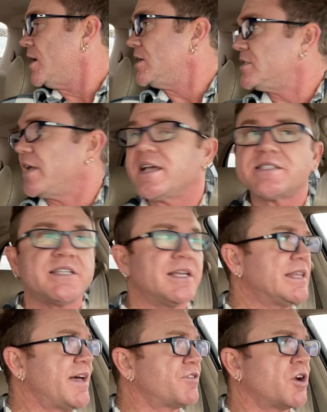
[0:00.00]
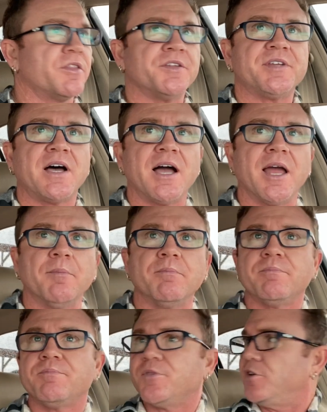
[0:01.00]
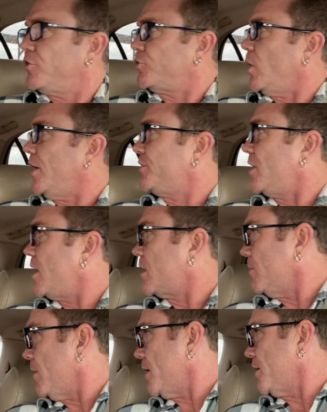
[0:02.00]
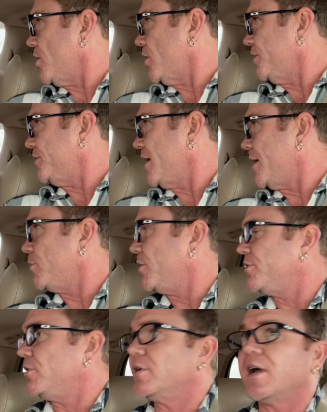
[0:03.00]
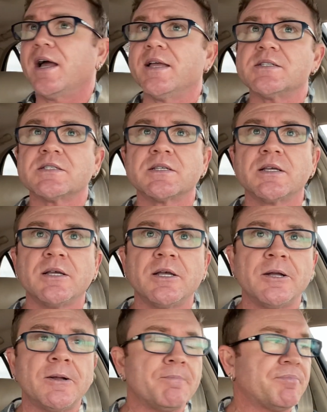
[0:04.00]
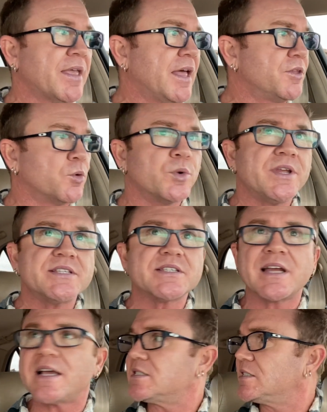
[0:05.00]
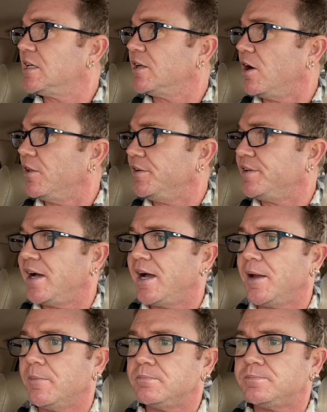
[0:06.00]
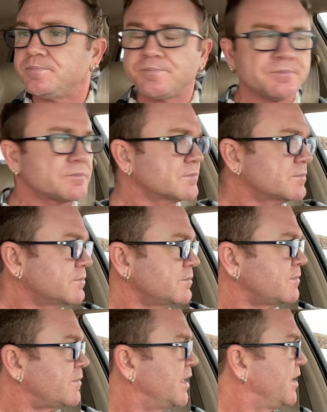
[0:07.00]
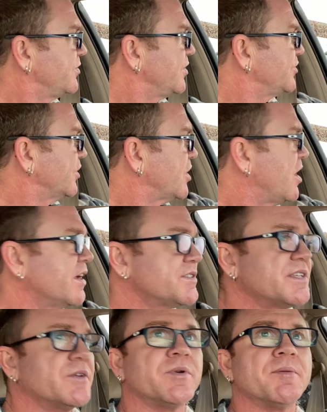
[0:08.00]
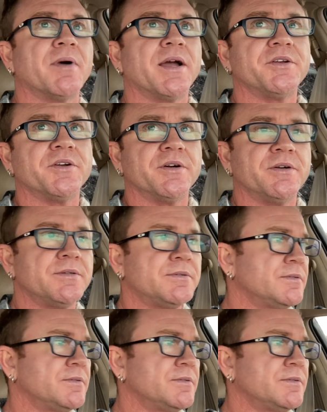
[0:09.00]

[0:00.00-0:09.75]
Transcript: See, I see 11 all the time. So I talk about it all the time with you guys. And the reason I see it all the time is it's a constant reminder